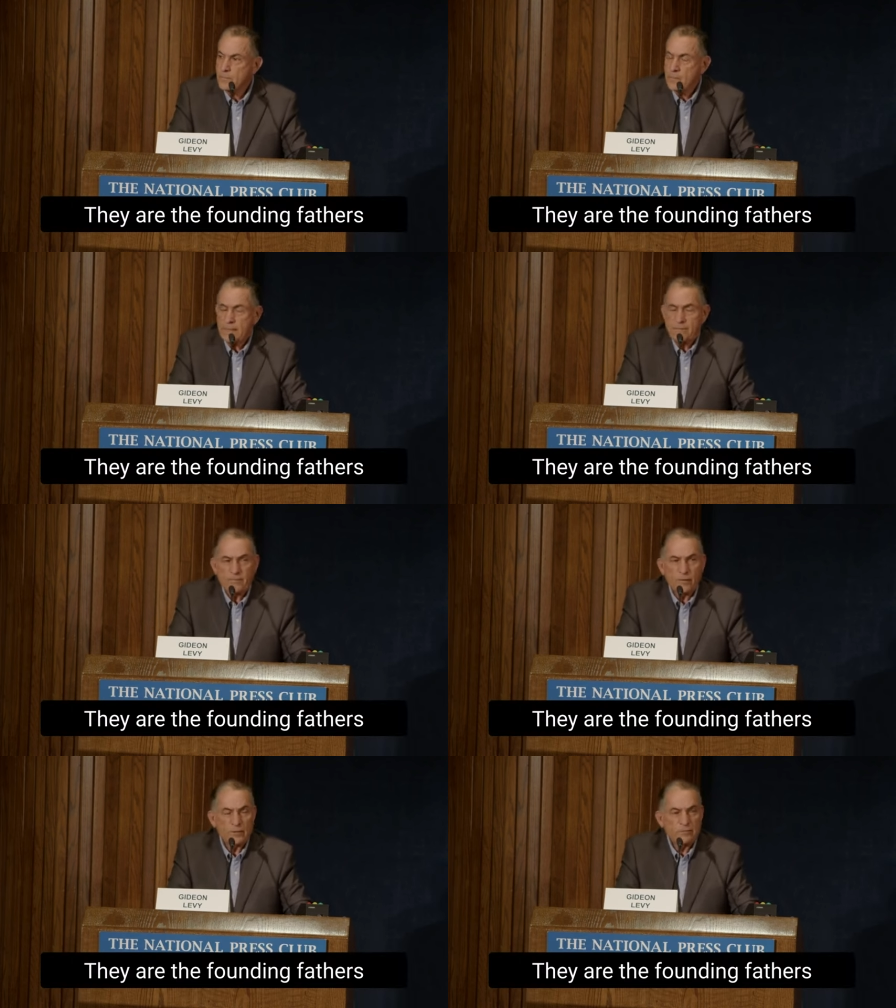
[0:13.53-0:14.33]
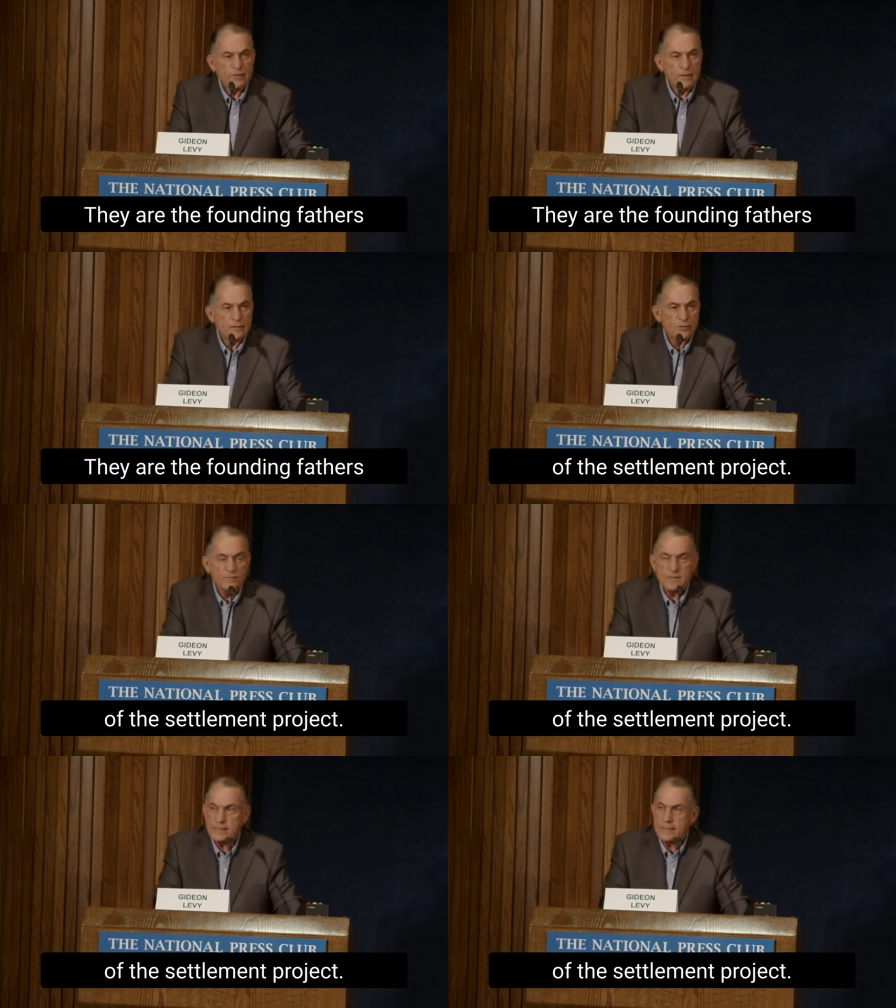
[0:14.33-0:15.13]
They are the founding fathers of
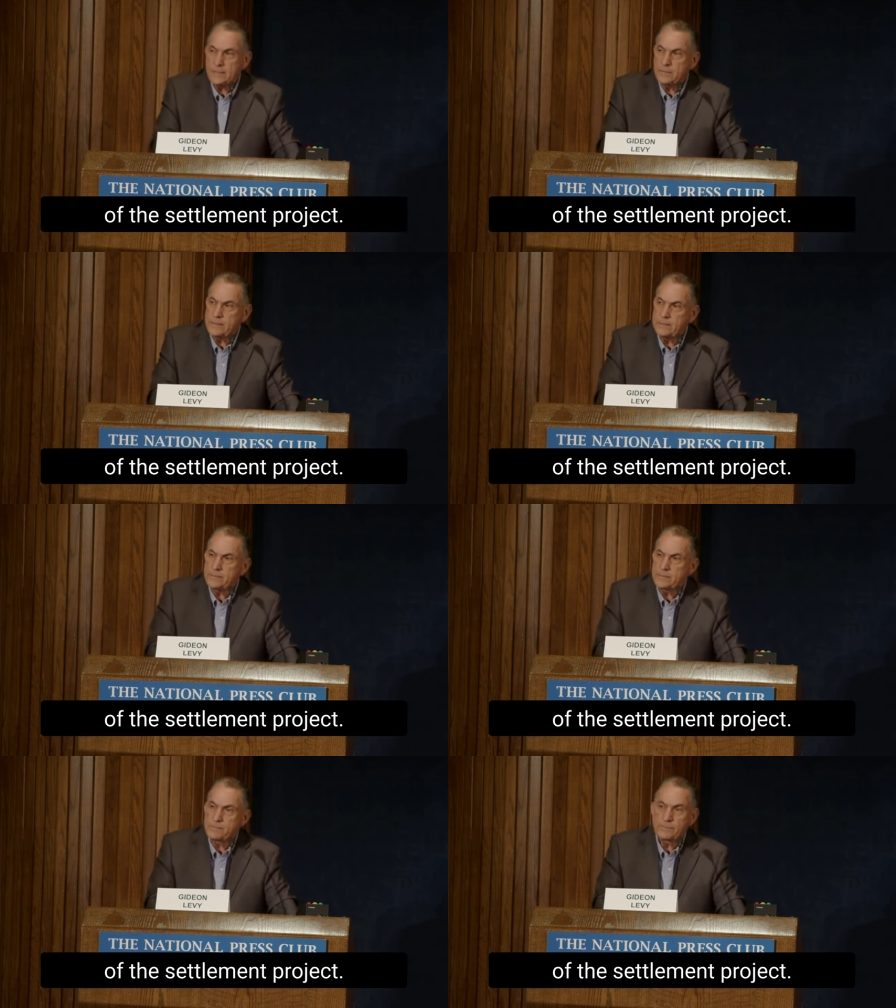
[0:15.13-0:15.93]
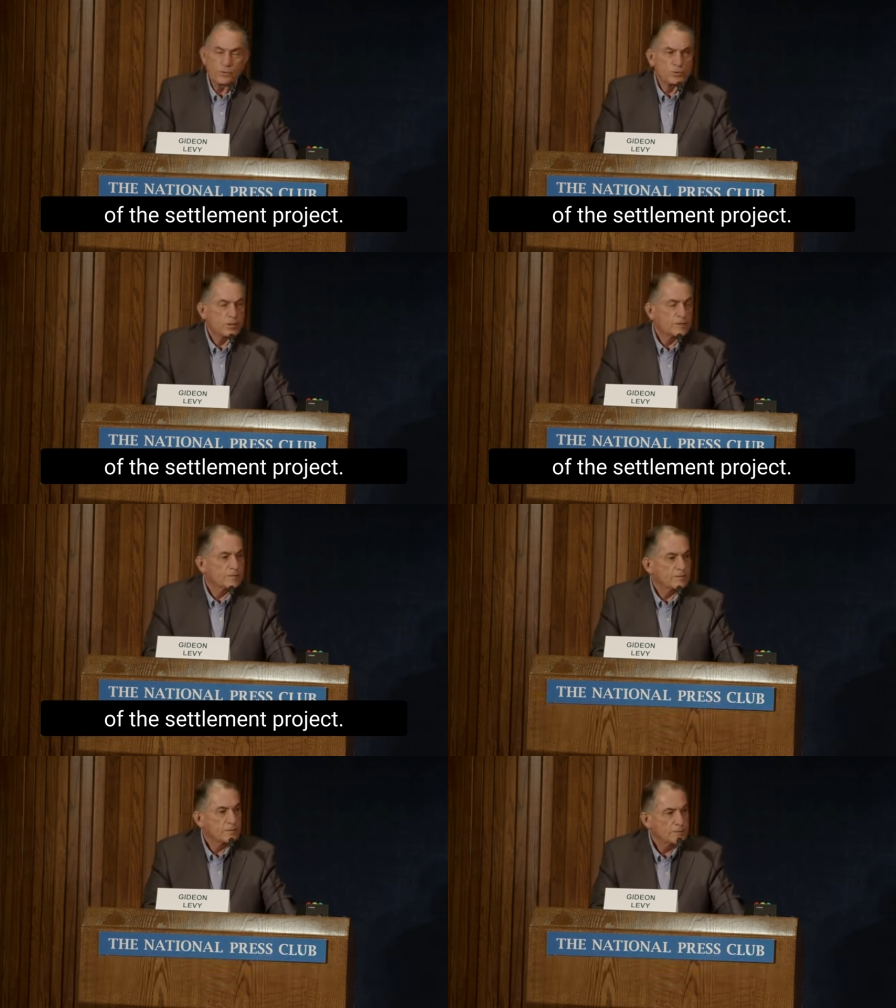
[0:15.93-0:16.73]
the settlement
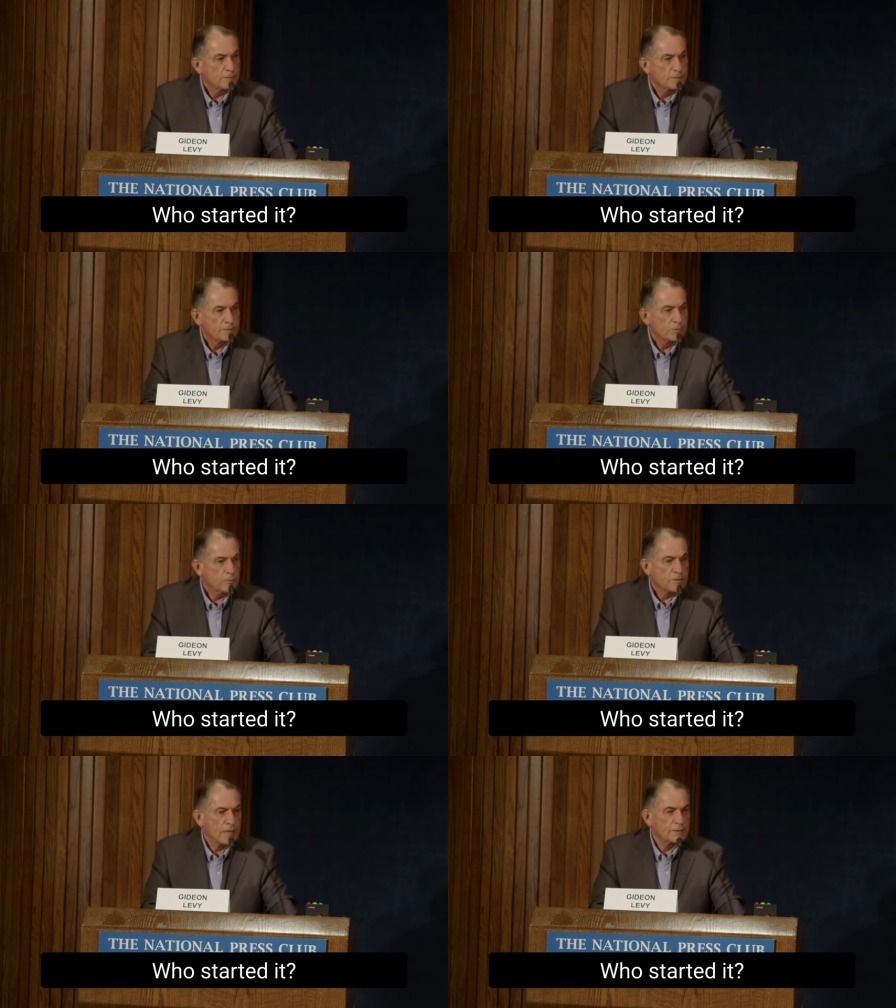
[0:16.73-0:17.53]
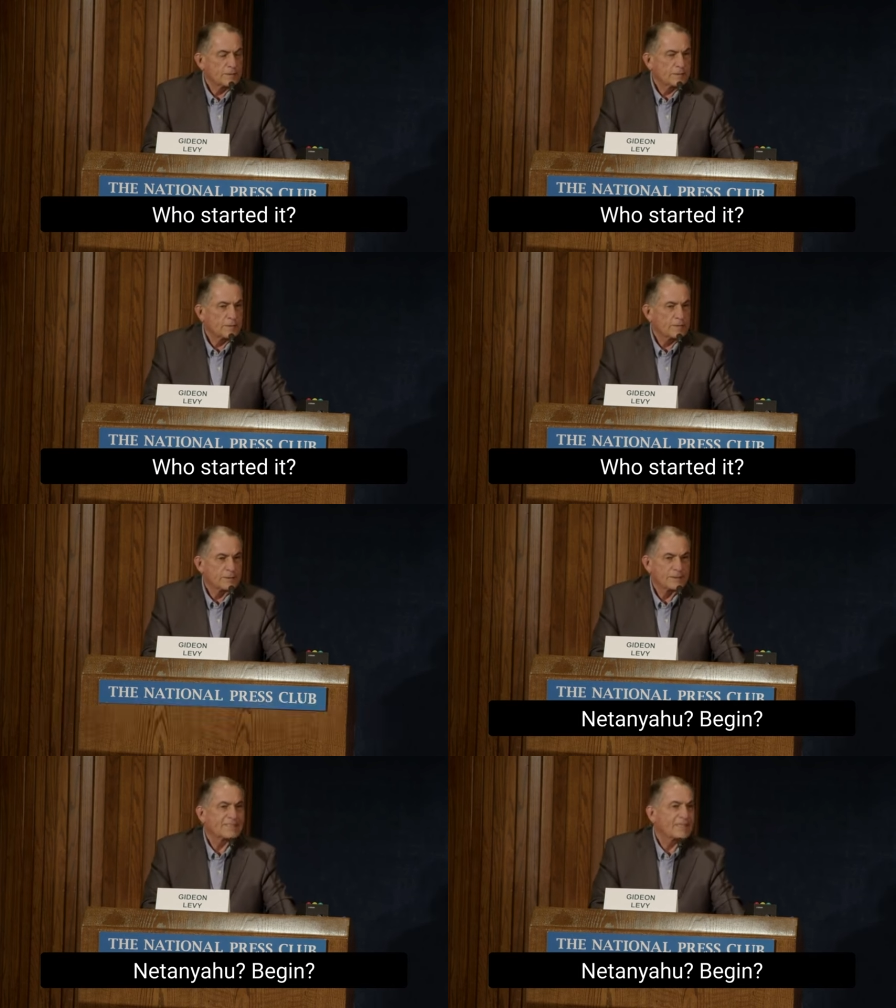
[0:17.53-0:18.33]
project. Who started it?
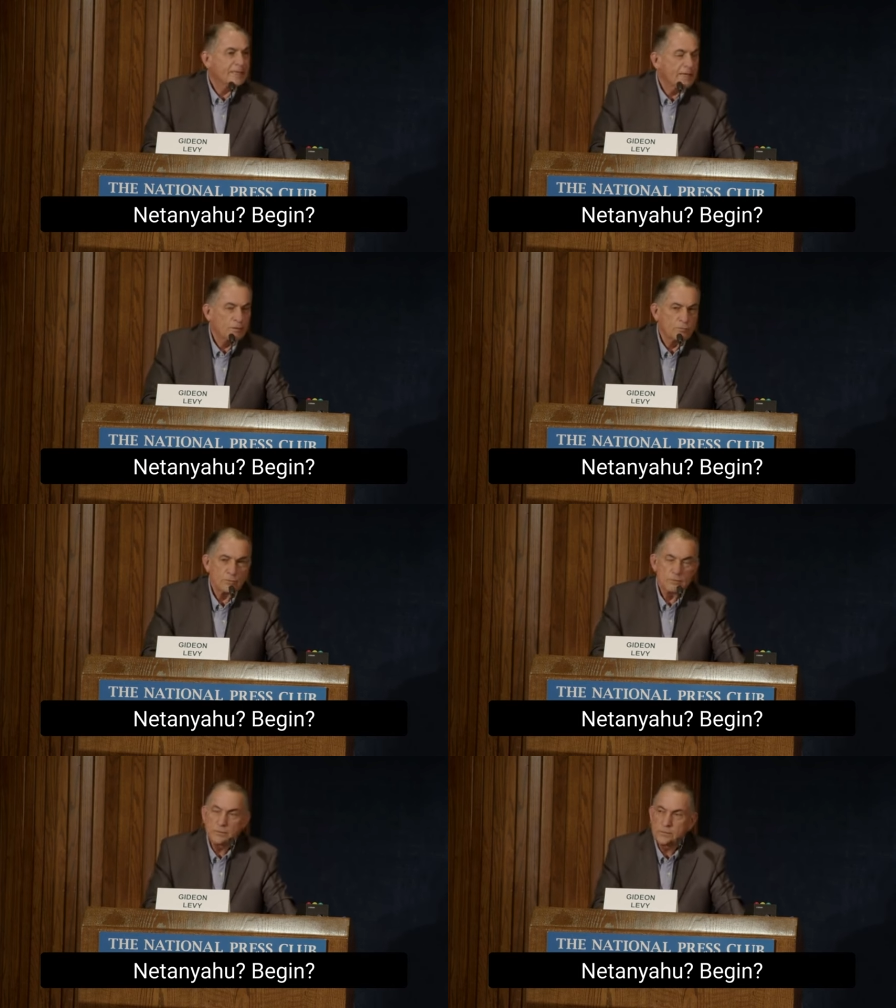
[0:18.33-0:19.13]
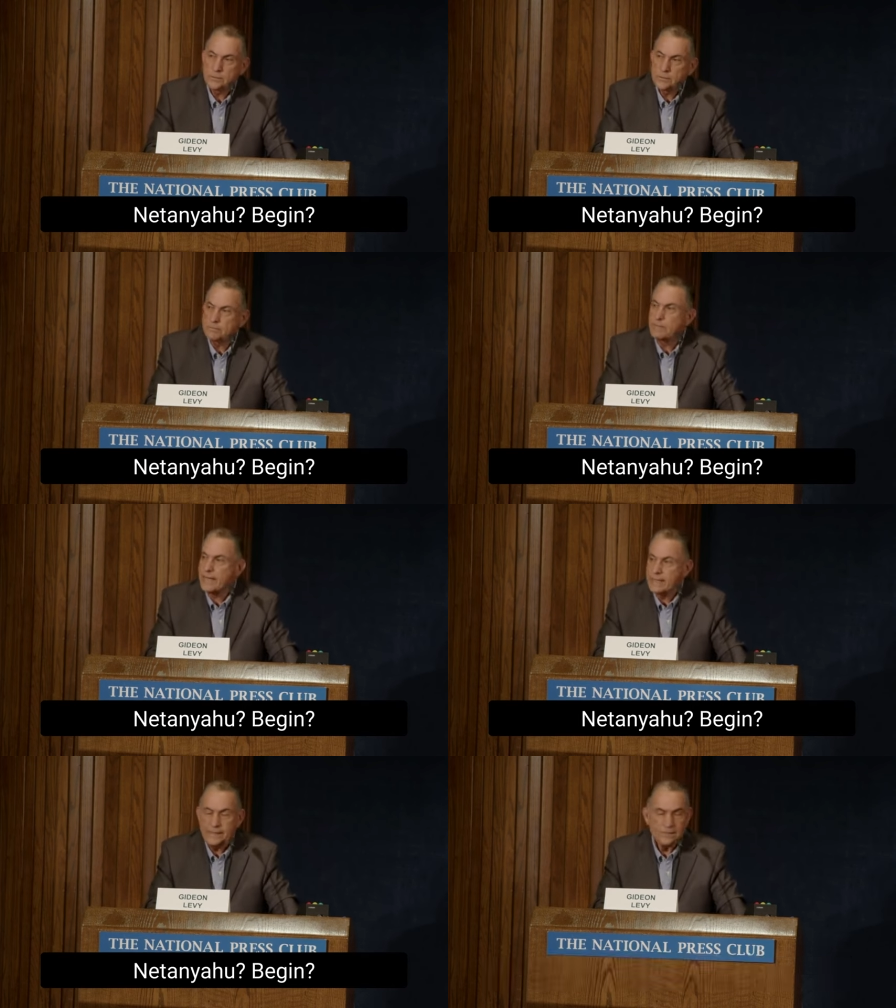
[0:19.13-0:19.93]
Netanyahu?
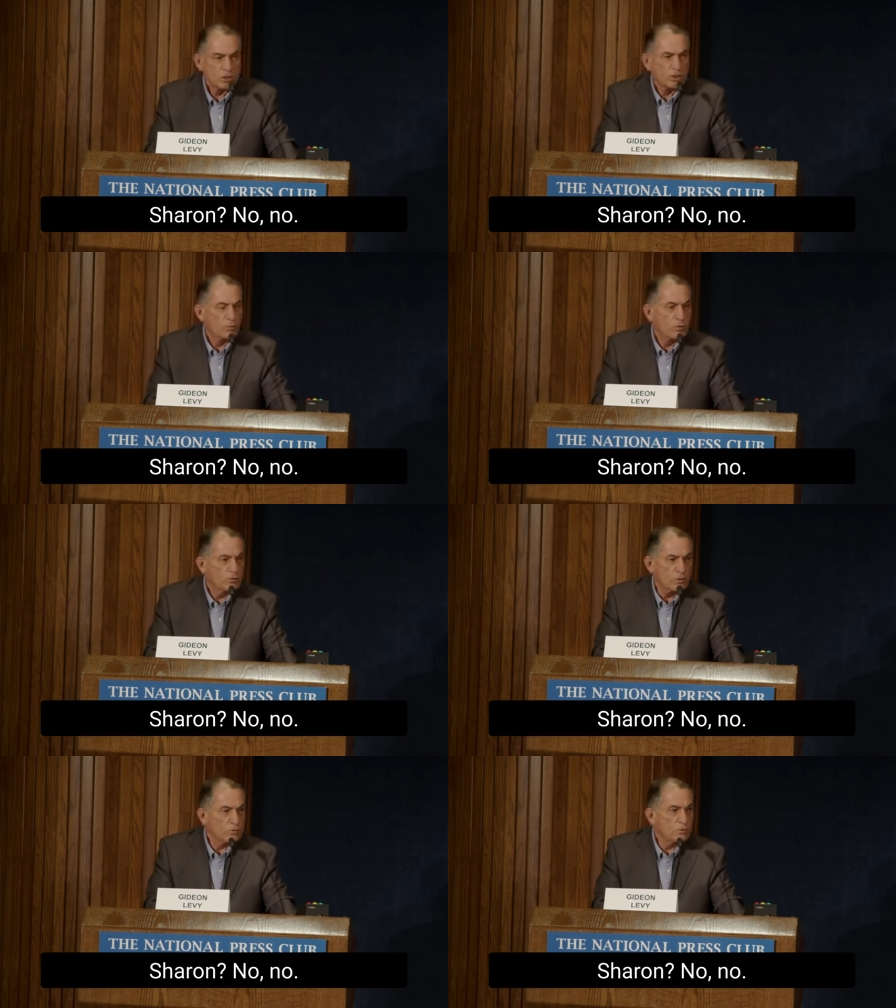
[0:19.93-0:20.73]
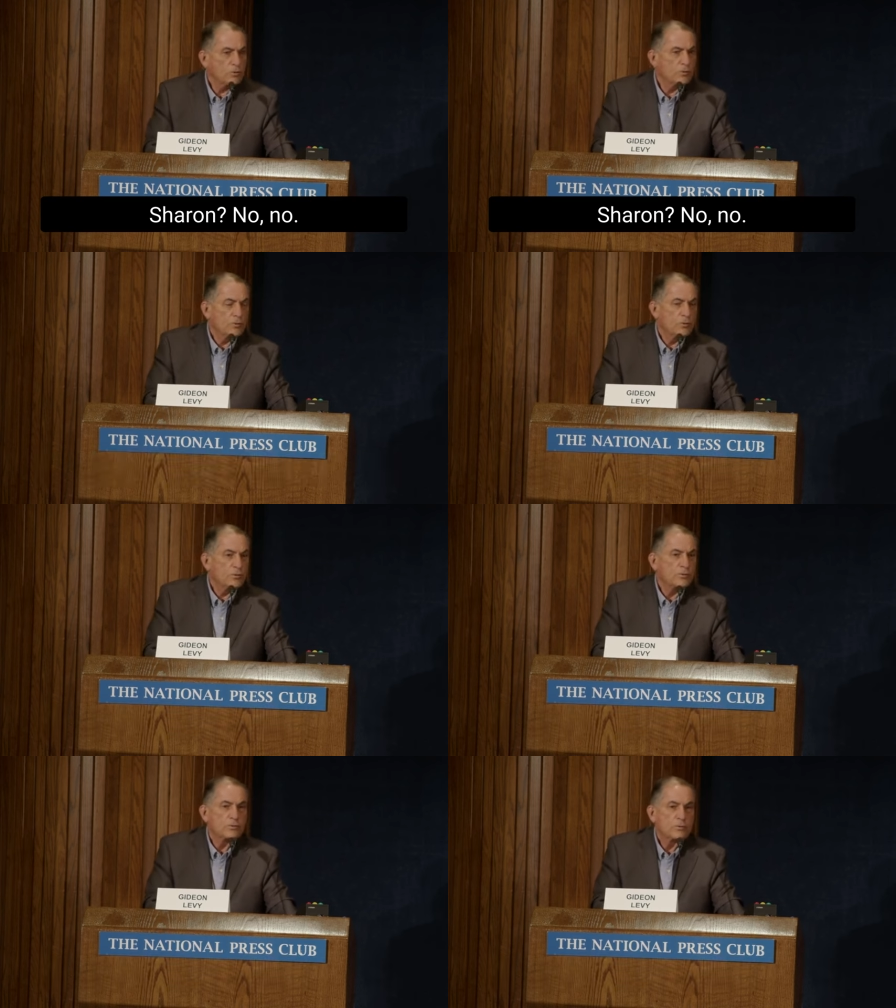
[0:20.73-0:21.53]
Begin? Sharon? No, no, no, no, no.